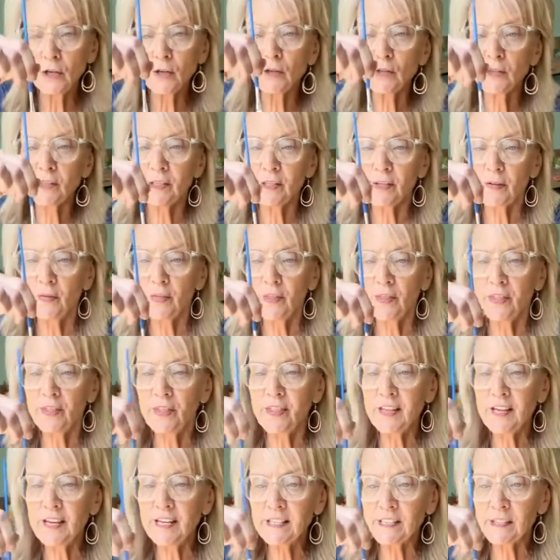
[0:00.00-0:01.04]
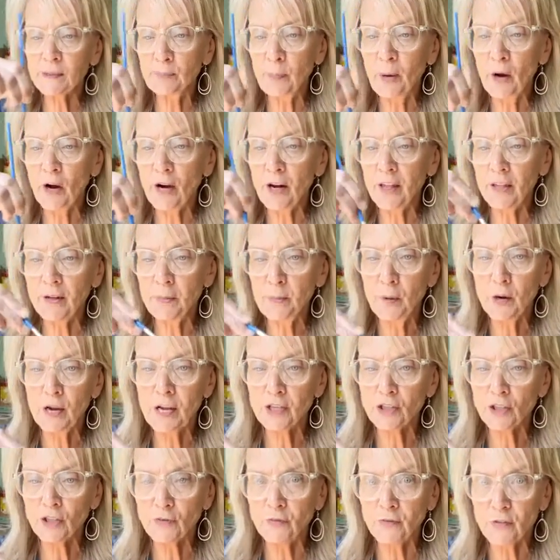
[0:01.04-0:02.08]
use this part of the
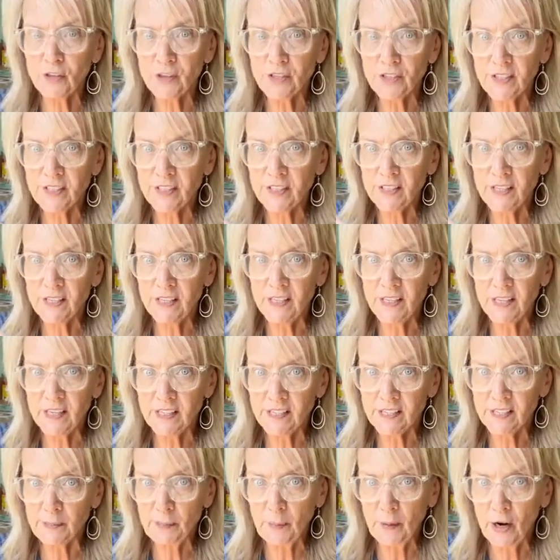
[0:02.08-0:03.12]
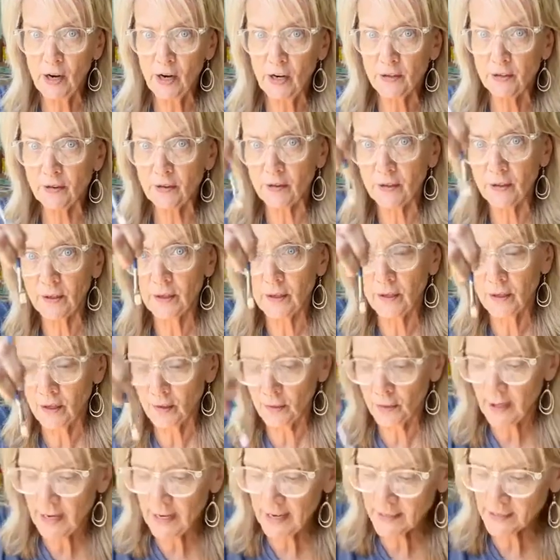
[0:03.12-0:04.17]
brush versus this part.
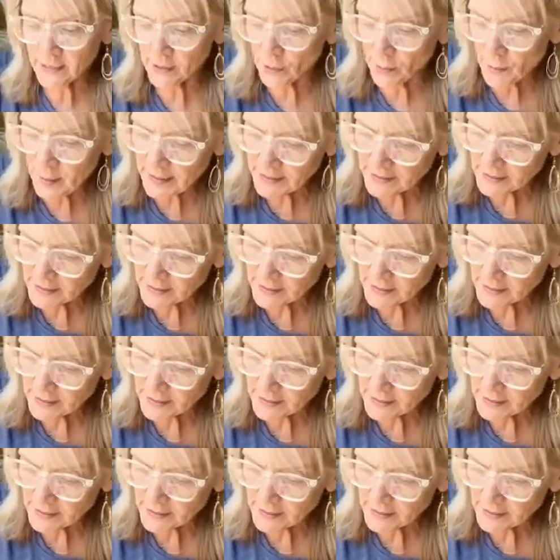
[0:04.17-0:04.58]
Okay, so it